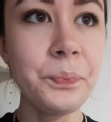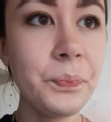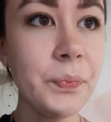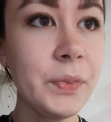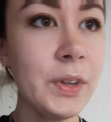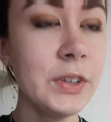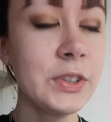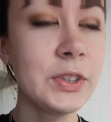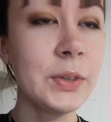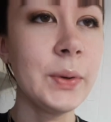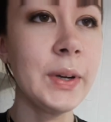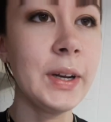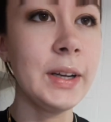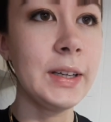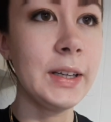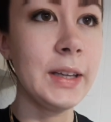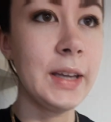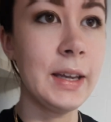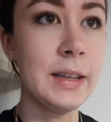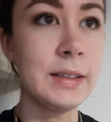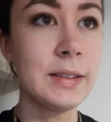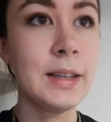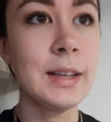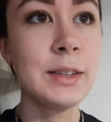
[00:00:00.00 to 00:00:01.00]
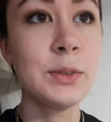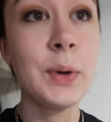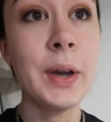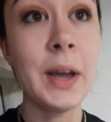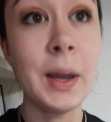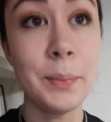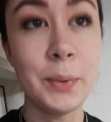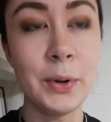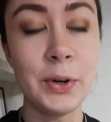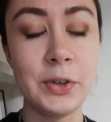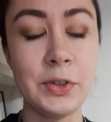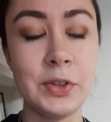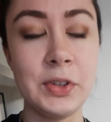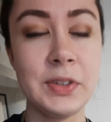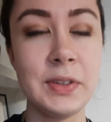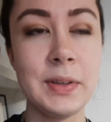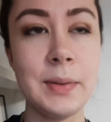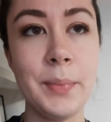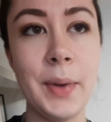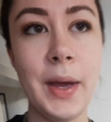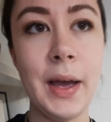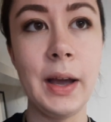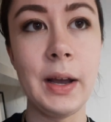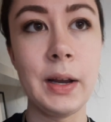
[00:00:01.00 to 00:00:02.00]
So in any case, that's why I purchased the
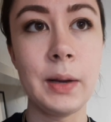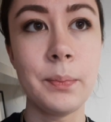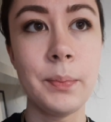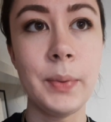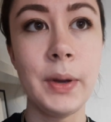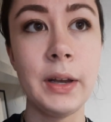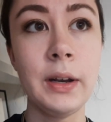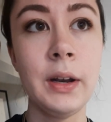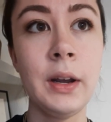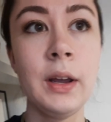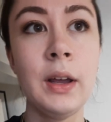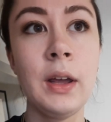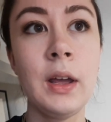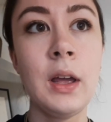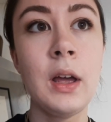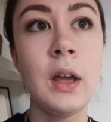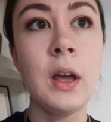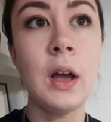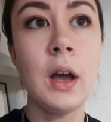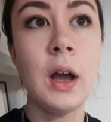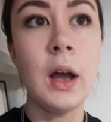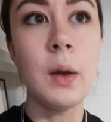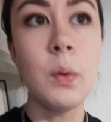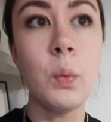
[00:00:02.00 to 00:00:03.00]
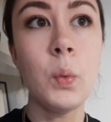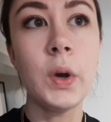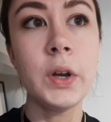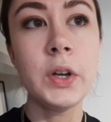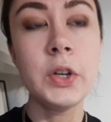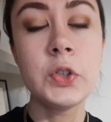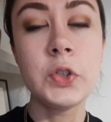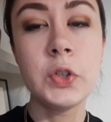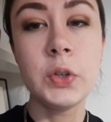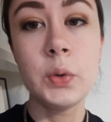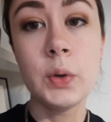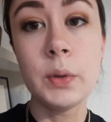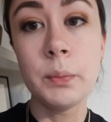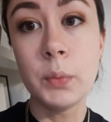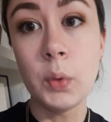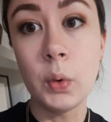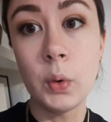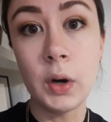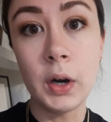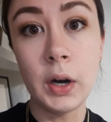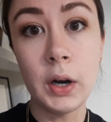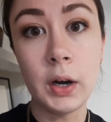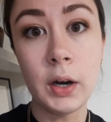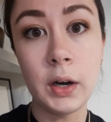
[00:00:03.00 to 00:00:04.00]
bag, but I want to do a
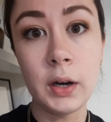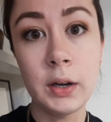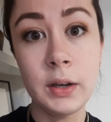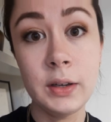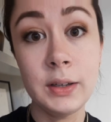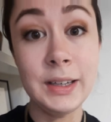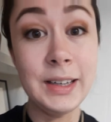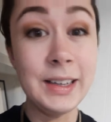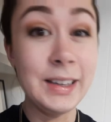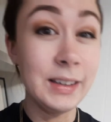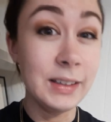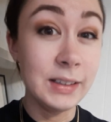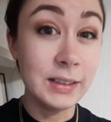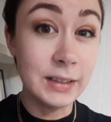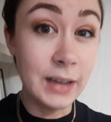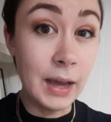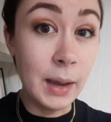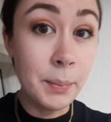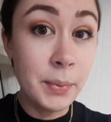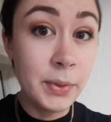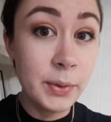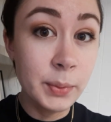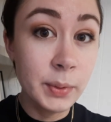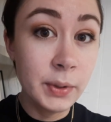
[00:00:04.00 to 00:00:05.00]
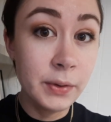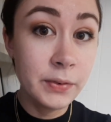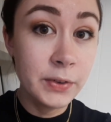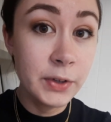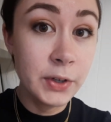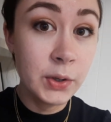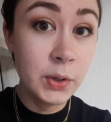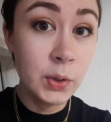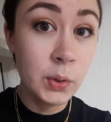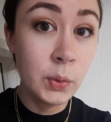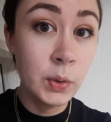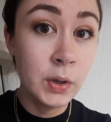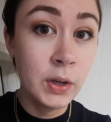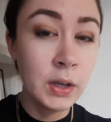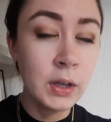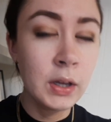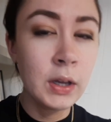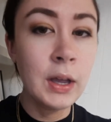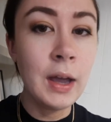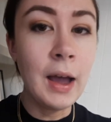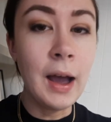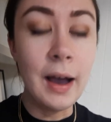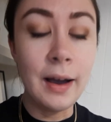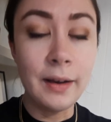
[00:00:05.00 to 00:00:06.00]
more in-depth review
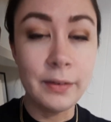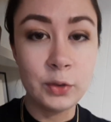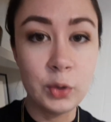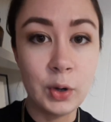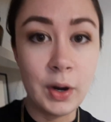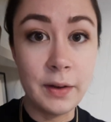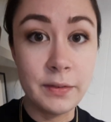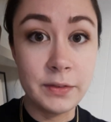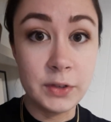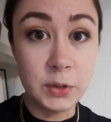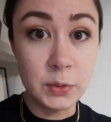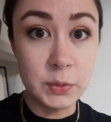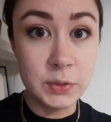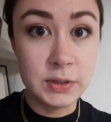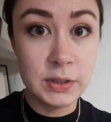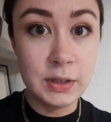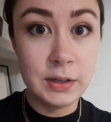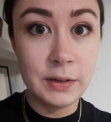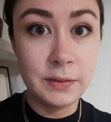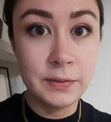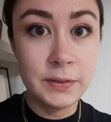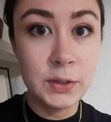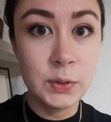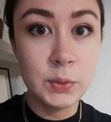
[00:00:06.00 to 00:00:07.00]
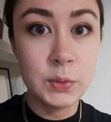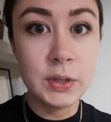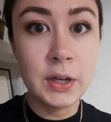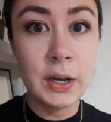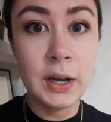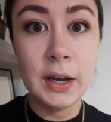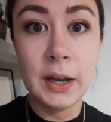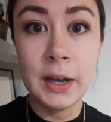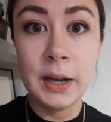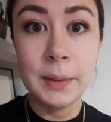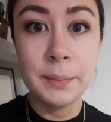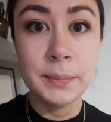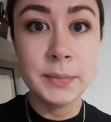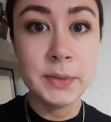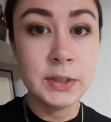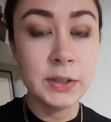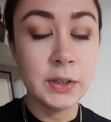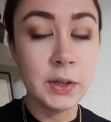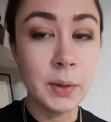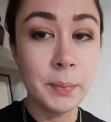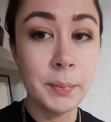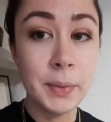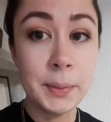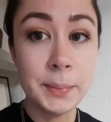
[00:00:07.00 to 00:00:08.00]
after I've used it a few times, you
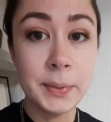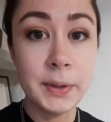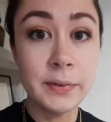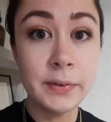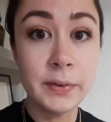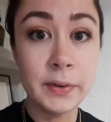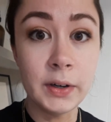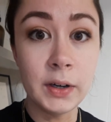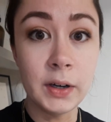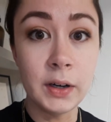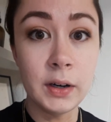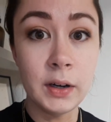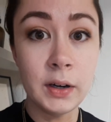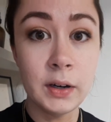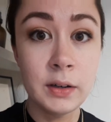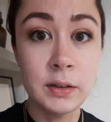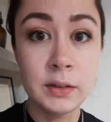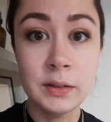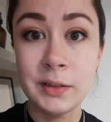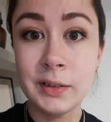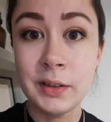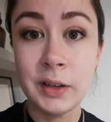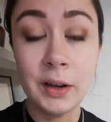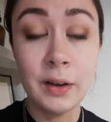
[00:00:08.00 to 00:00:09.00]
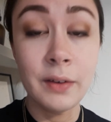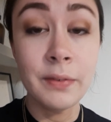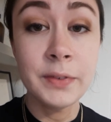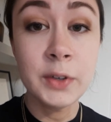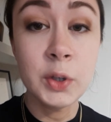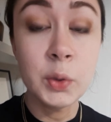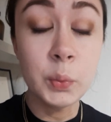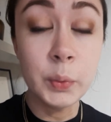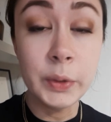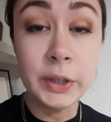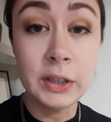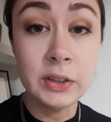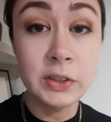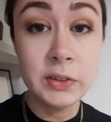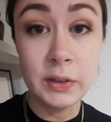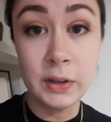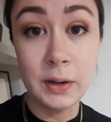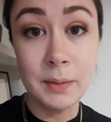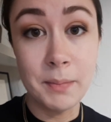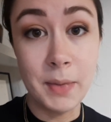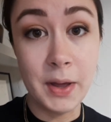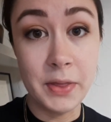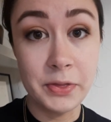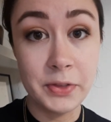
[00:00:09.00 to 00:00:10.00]
know, maybe for a few weeks or a
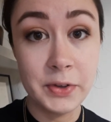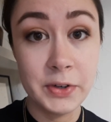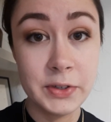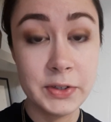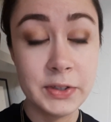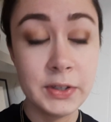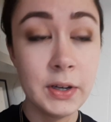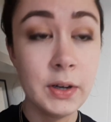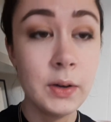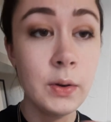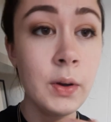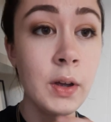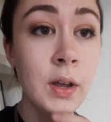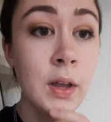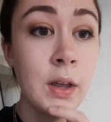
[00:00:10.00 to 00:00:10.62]
month or so.